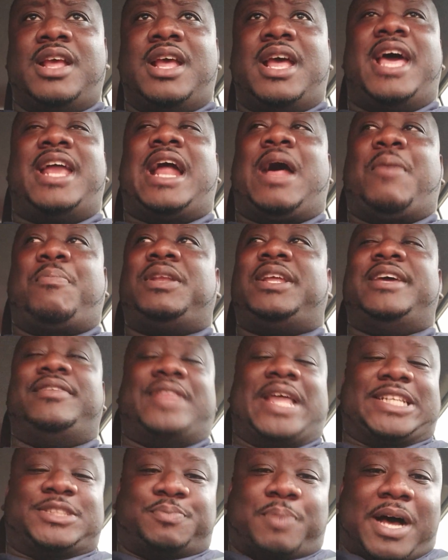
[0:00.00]
And I believe
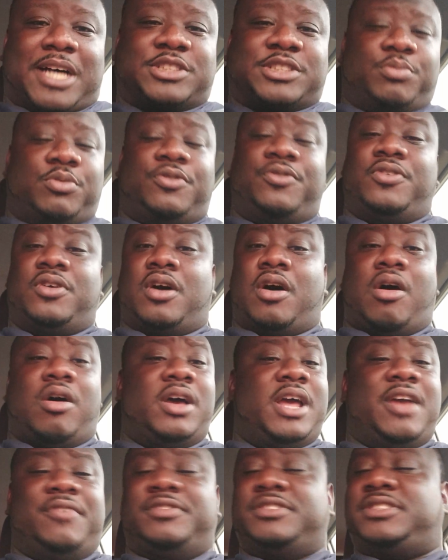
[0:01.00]
that's possible for
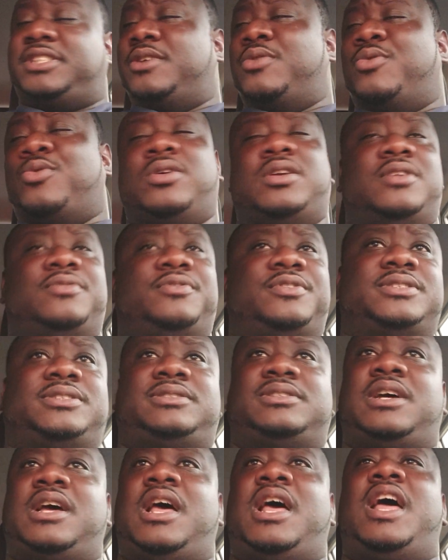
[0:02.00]
every single one of us,
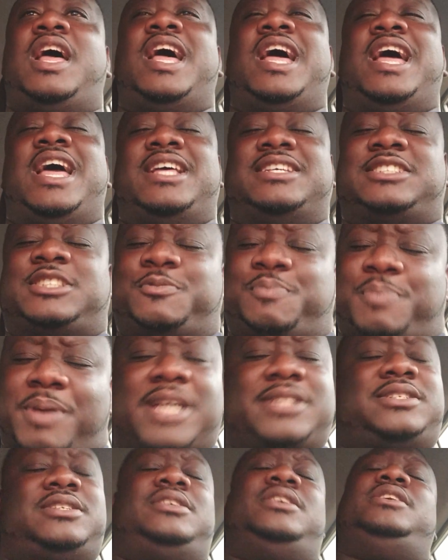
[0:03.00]

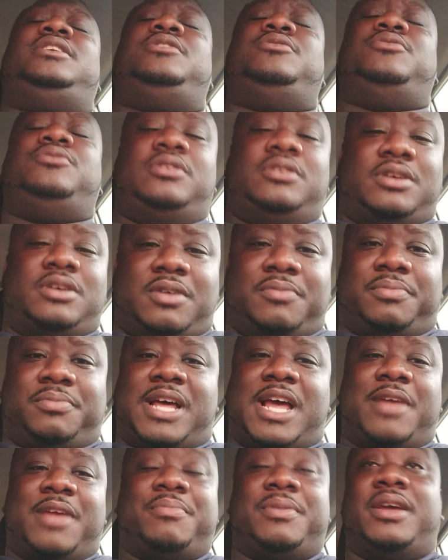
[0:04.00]
especially you young
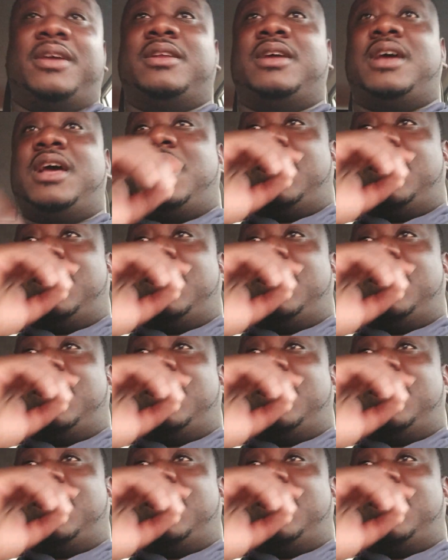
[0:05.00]
black men.